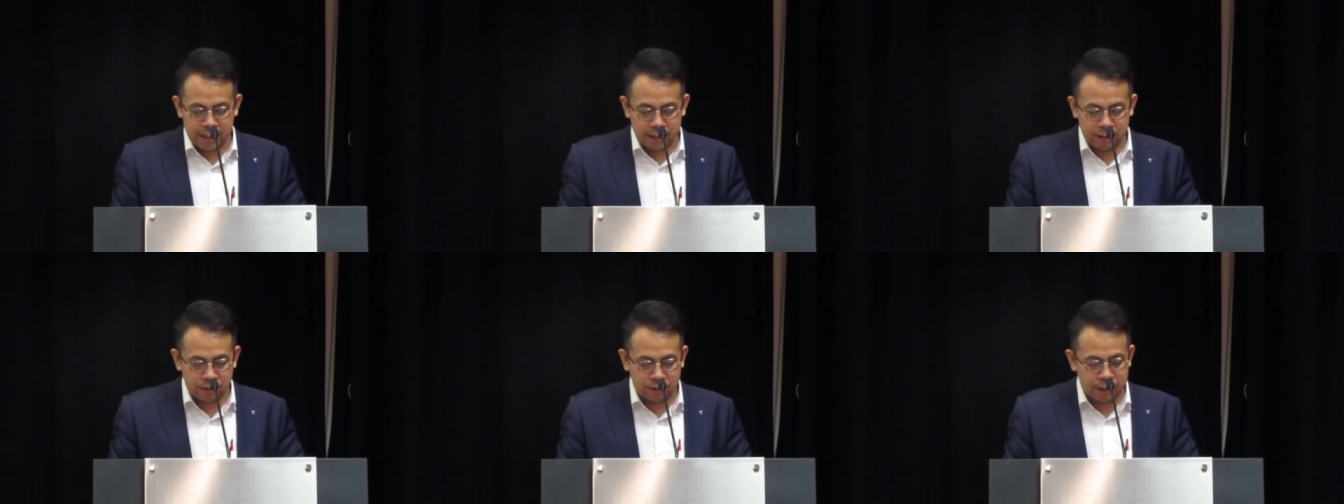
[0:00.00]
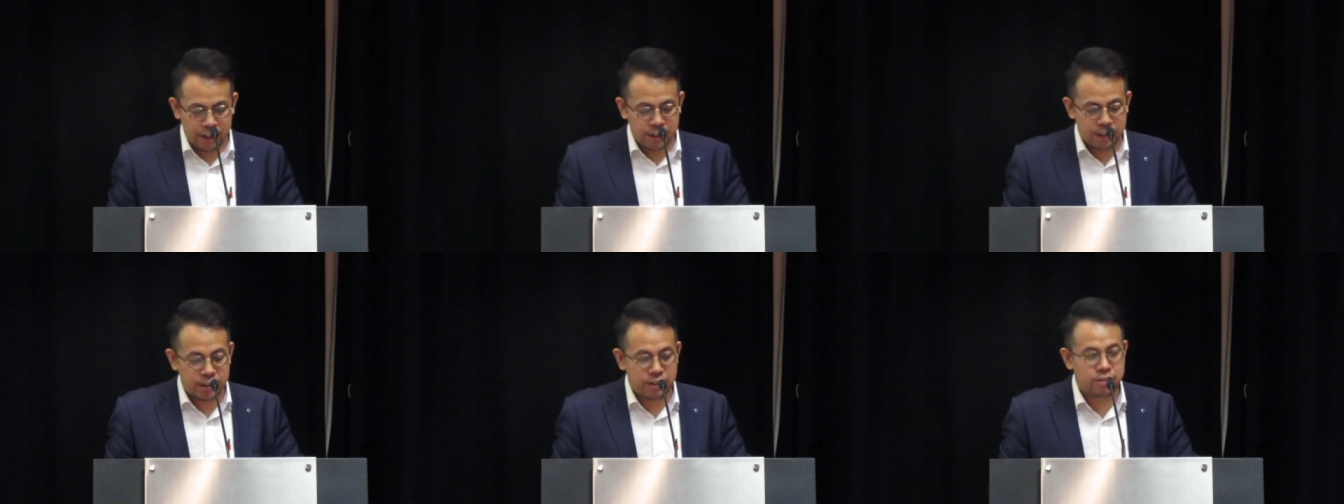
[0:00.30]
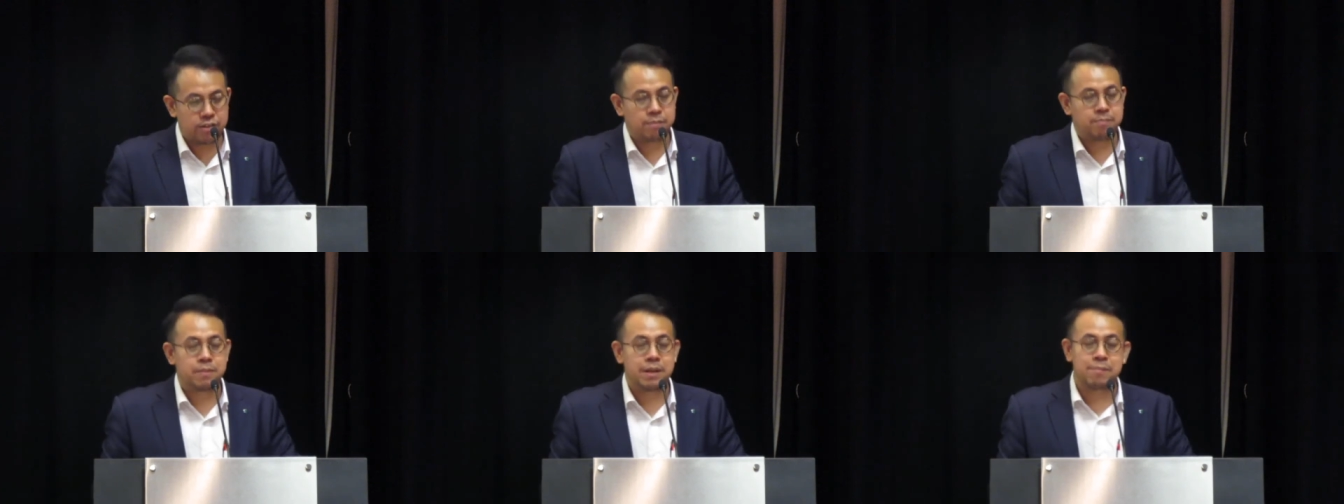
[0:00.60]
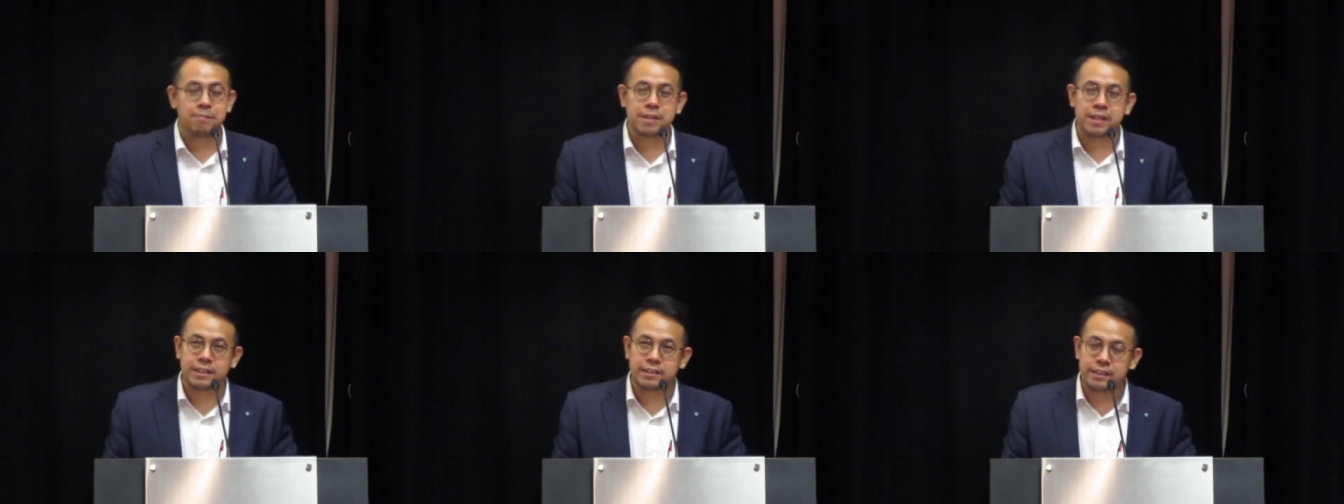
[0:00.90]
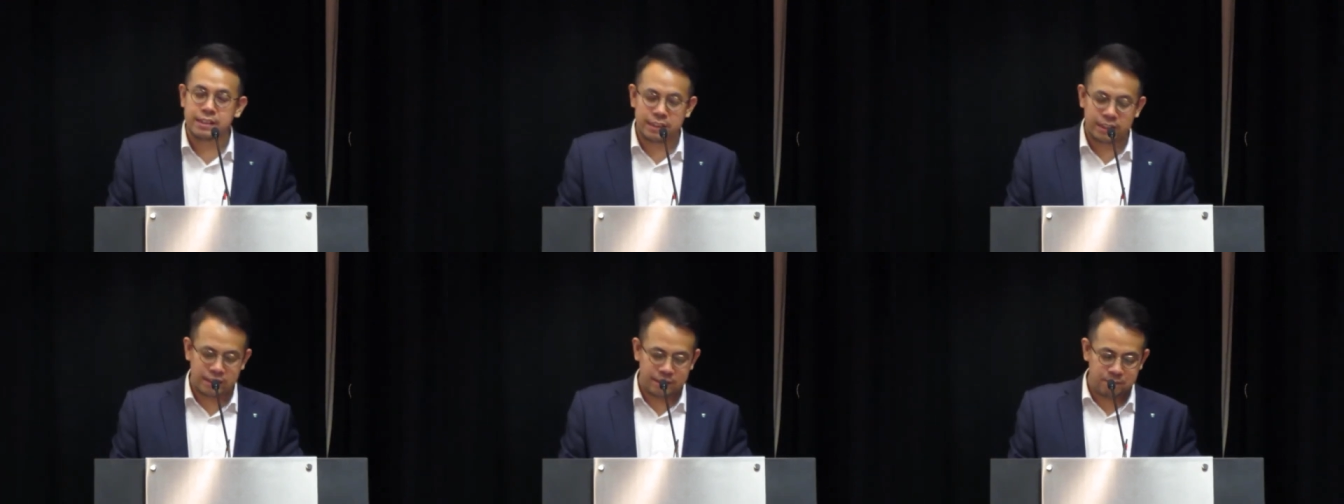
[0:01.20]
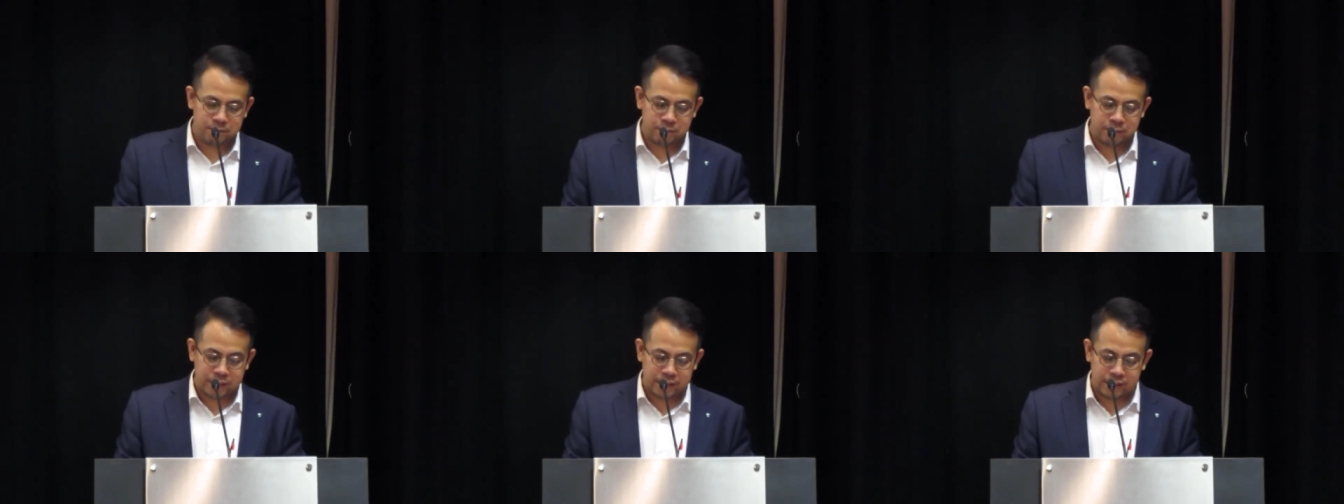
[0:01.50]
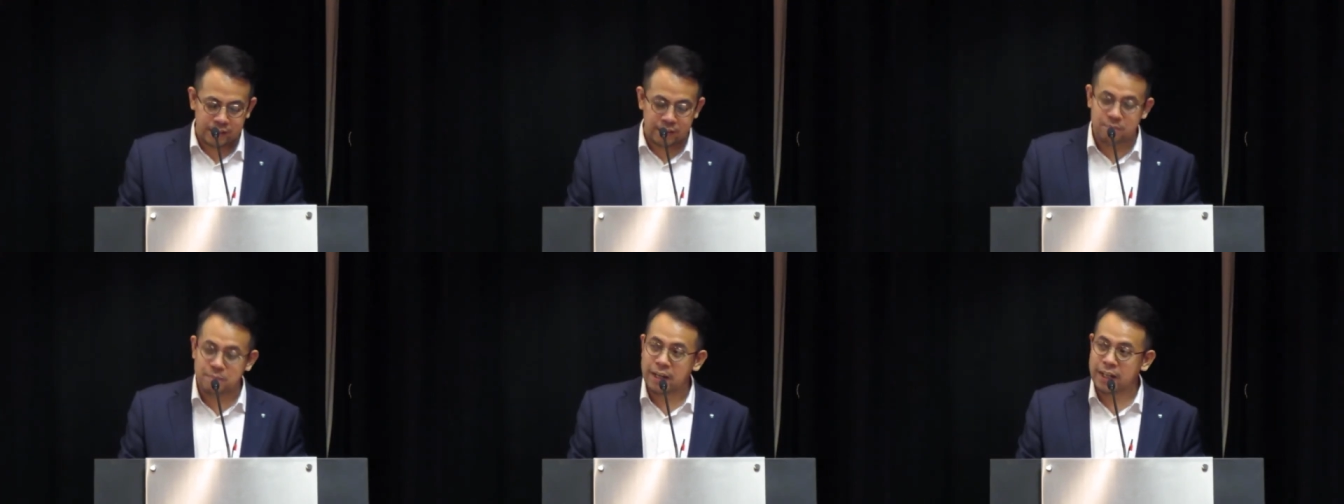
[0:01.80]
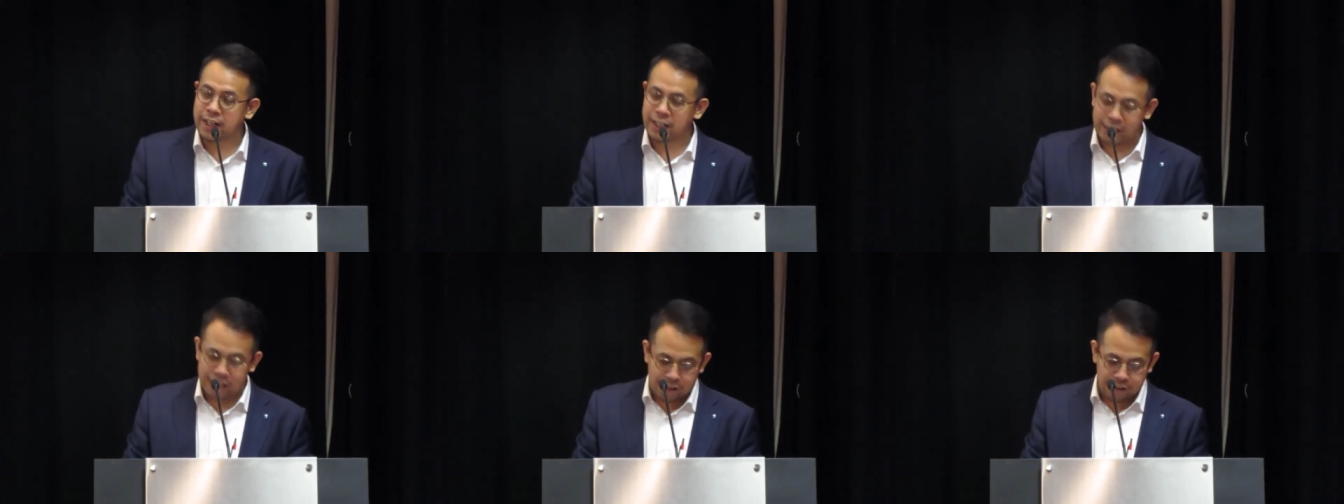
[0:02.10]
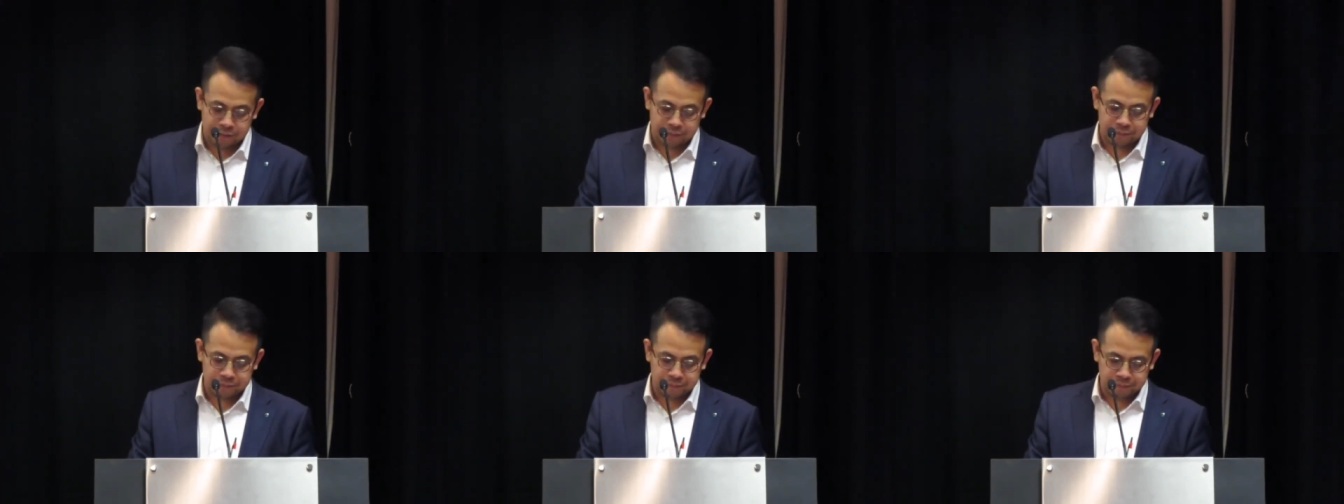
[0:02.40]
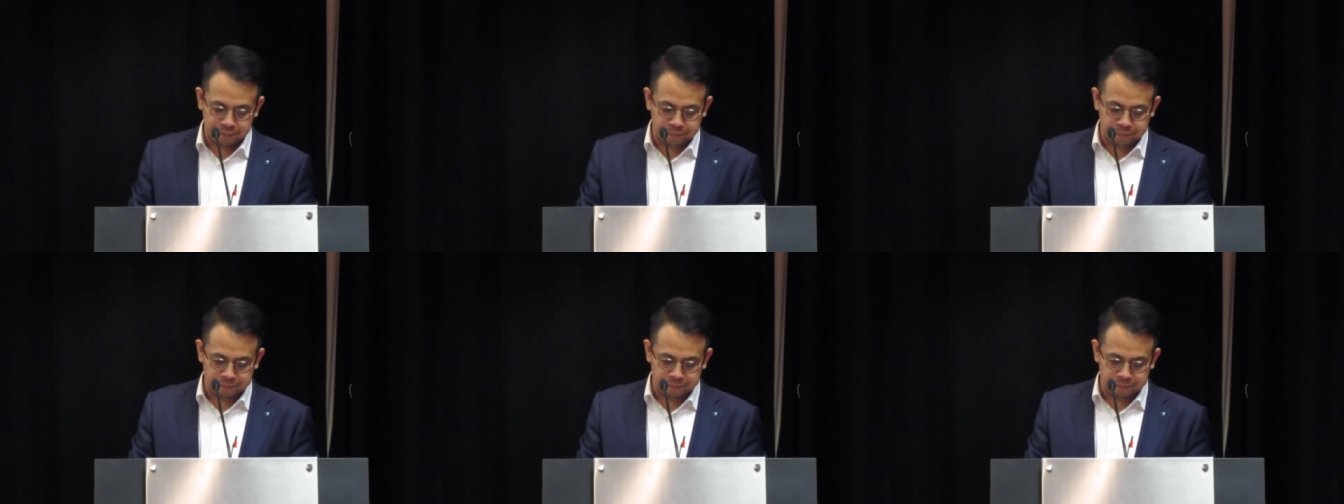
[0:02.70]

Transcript: donation to the Prime Minister's personal bank account.